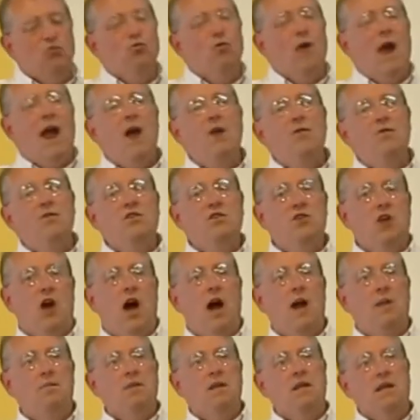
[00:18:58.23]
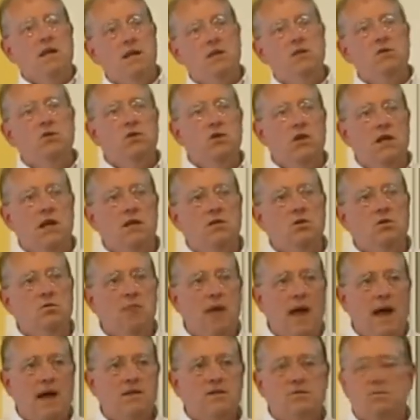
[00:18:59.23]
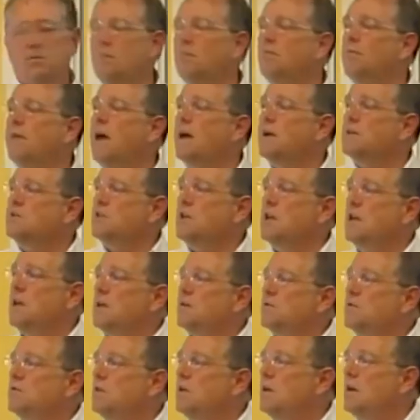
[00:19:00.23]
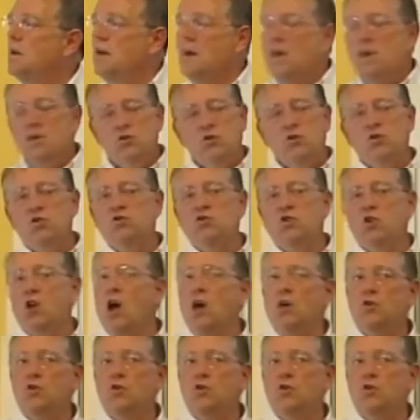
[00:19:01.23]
around the time the kids are getting their maximum vaccines. So there's an